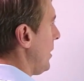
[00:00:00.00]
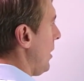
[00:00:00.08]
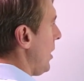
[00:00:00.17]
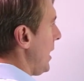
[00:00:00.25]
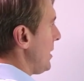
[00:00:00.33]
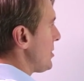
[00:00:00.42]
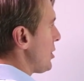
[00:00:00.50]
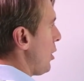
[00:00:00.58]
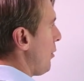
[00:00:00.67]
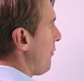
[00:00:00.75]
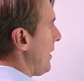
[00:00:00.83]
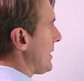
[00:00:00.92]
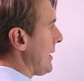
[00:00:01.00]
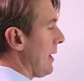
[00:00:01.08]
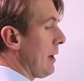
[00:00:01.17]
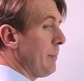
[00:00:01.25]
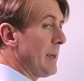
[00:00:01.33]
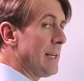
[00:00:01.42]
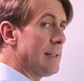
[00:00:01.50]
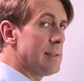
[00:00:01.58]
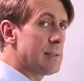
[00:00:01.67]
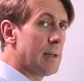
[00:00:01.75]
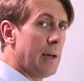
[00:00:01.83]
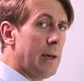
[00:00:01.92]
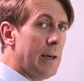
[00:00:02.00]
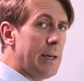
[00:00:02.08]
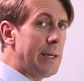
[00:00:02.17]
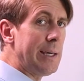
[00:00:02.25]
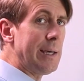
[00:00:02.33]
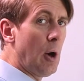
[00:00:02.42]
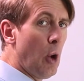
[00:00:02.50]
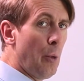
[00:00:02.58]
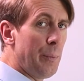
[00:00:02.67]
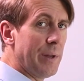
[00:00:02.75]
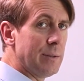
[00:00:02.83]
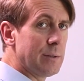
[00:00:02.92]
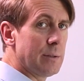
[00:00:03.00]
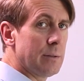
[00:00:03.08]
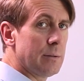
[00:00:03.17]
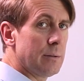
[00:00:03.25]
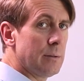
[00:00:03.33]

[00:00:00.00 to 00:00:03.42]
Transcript: All right, so fatah means he opened.